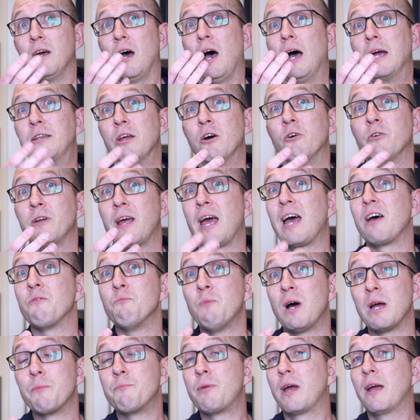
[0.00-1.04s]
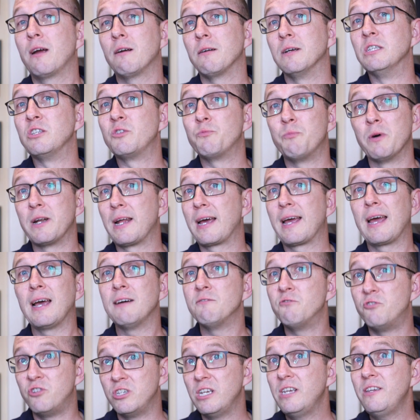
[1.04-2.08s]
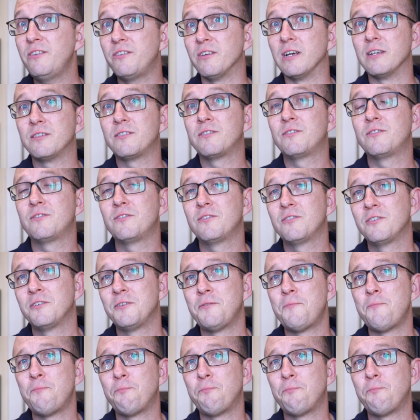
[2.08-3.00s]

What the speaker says: "I don't have my parents, but I have Jesus."